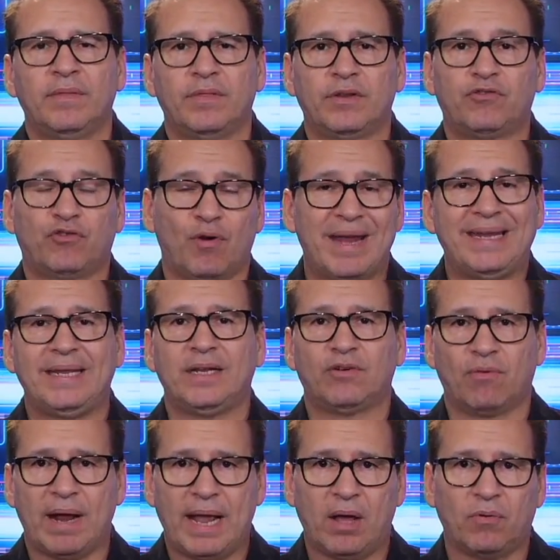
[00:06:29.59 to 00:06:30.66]
the training
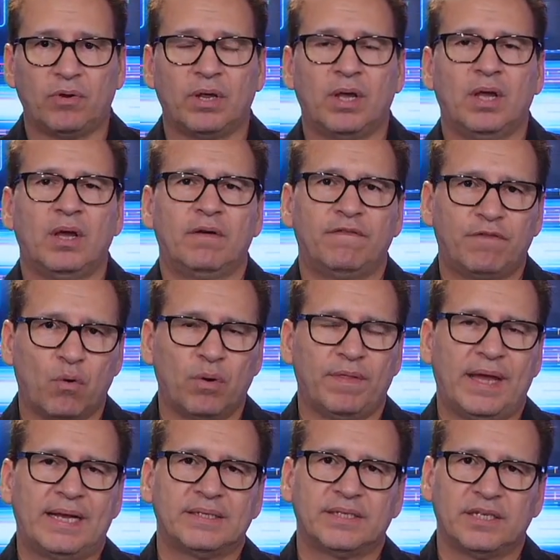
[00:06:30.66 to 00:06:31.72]
ground for
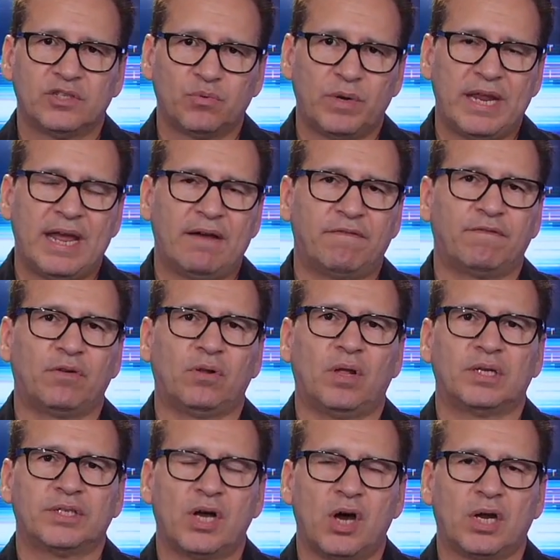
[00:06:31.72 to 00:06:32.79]
that, since we have
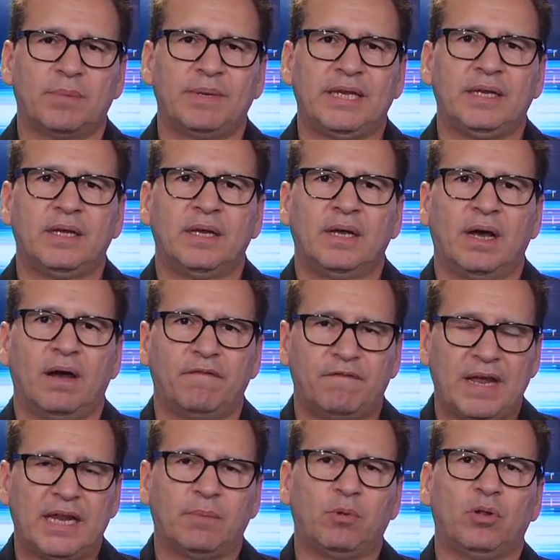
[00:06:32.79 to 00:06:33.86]
full autonomy
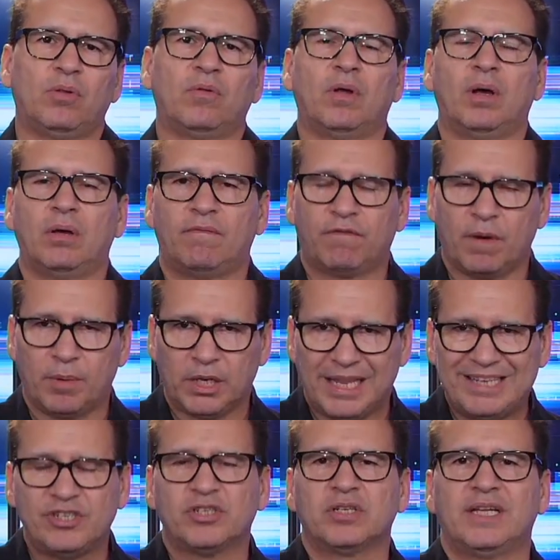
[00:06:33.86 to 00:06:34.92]
available from a
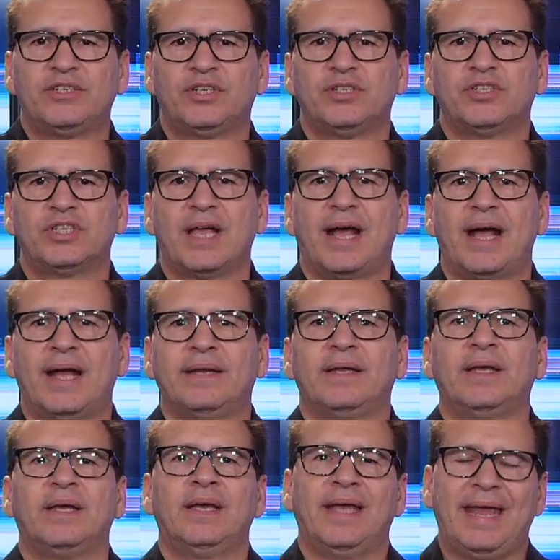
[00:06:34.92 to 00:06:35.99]
legislation side